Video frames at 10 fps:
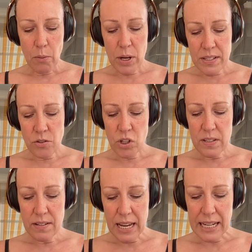I wasn't
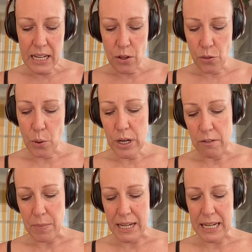just taking
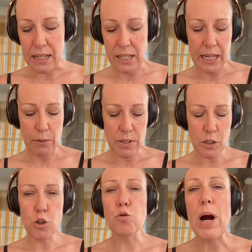authority of my healing, I
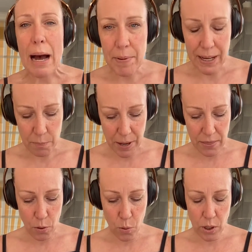was grabbing it
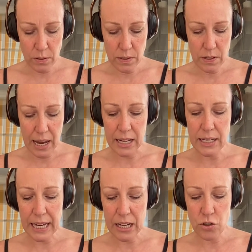by the horns. I
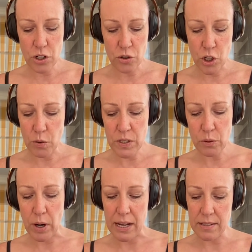engaged
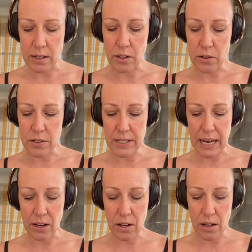Josie Rice, a local
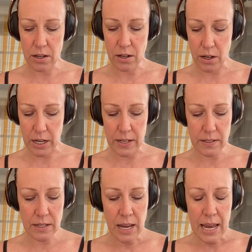Seattle
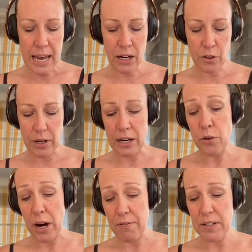artist and, a,
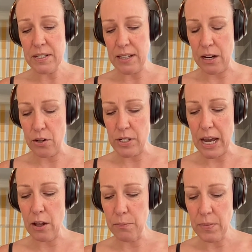and graphic designer,
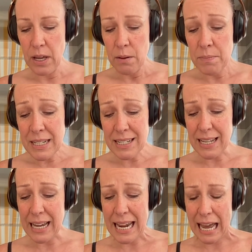to help me
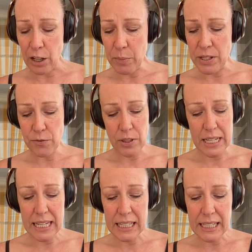design elements for
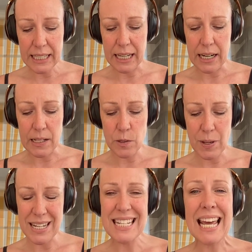the healing kit and
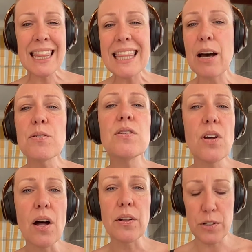spent
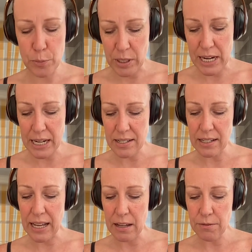$10,000 bringing it
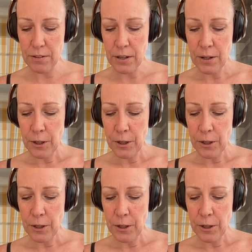to life.